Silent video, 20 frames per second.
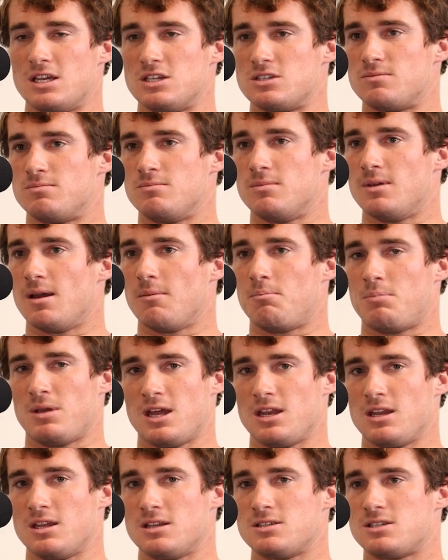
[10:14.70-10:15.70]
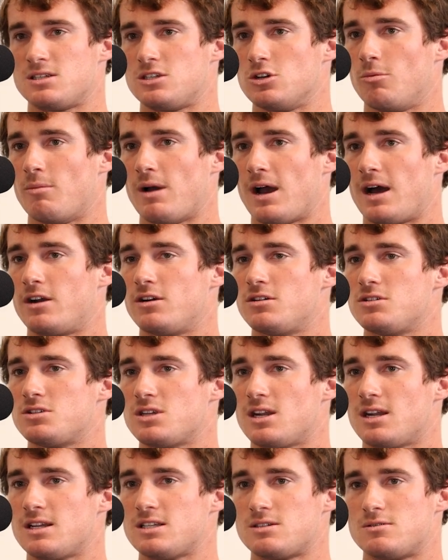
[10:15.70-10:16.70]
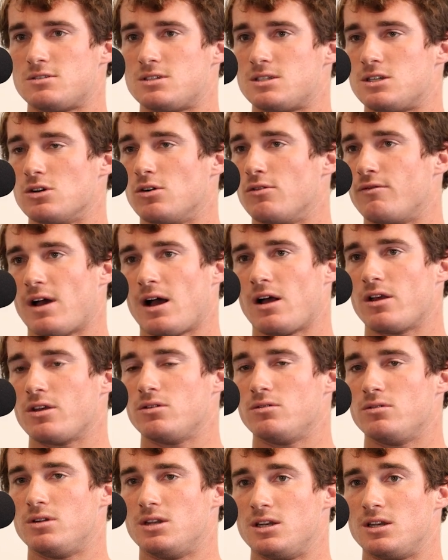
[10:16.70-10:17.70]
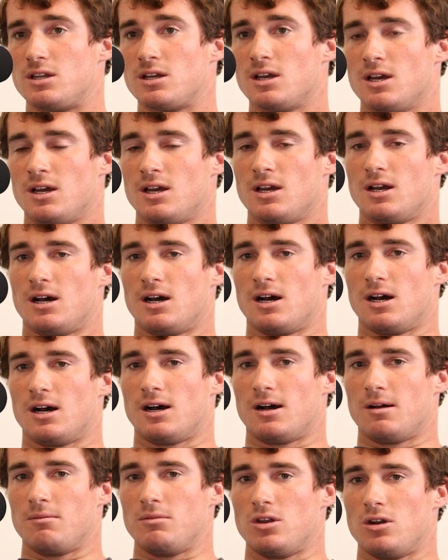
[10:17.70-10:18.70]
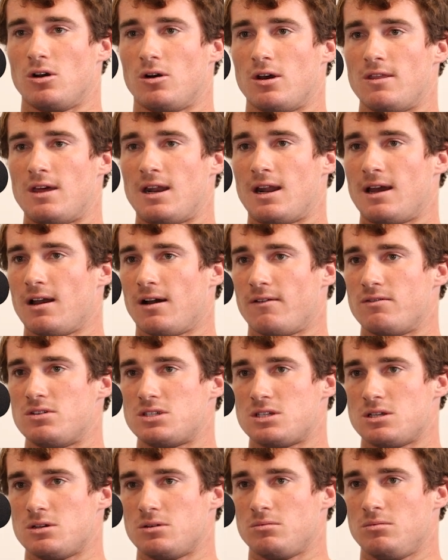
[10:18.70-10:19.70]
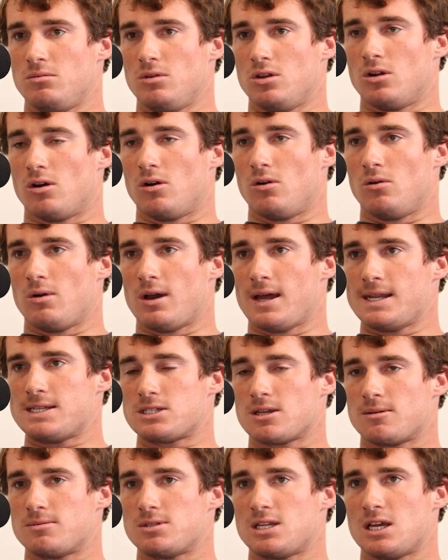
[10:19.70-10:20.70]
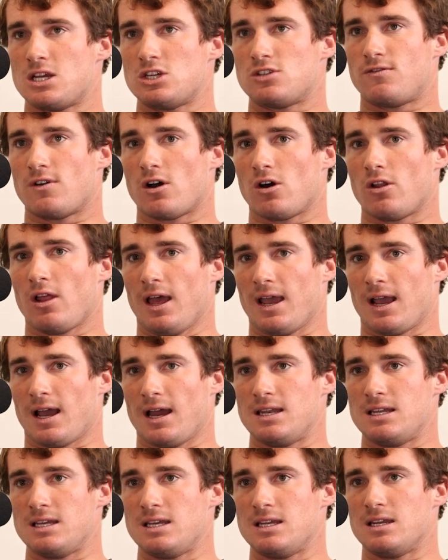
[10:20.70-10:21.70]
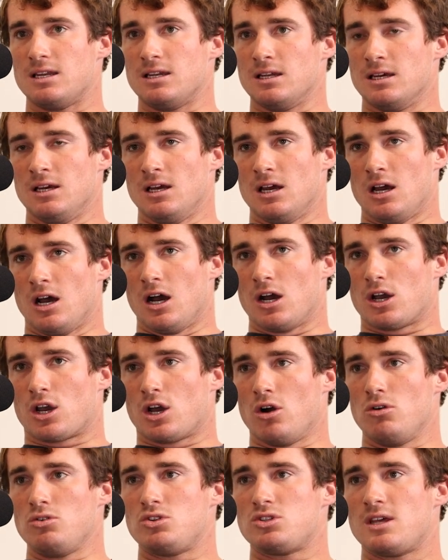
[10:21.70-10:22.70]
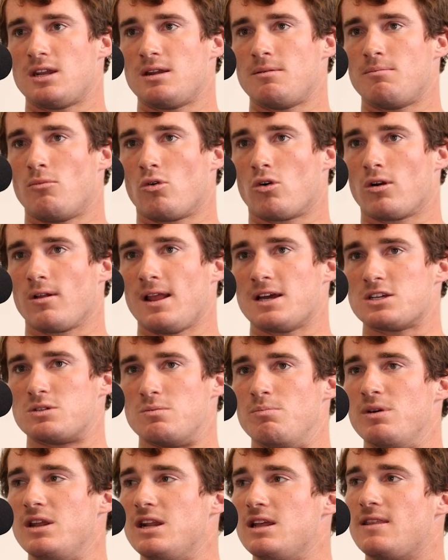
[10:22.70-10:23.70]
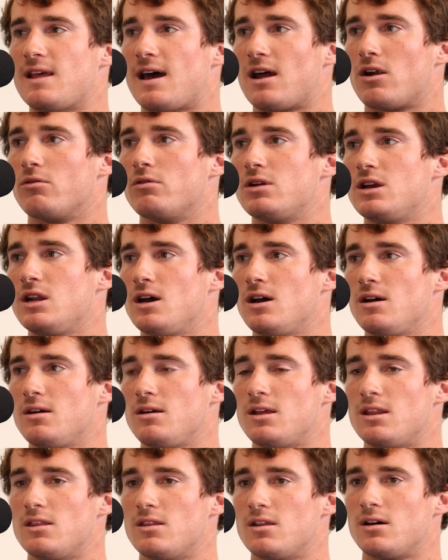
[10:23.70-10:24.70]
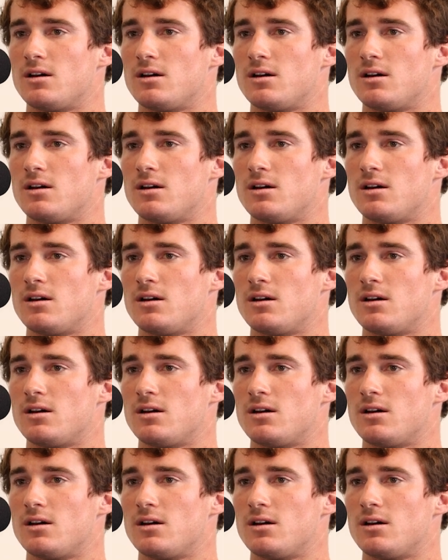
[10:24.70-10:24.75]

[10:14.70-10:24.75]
his opinion still matters and it's still valued. And, and then I obviously, at some stage felt like I needed a coach that had more or less been in that arena,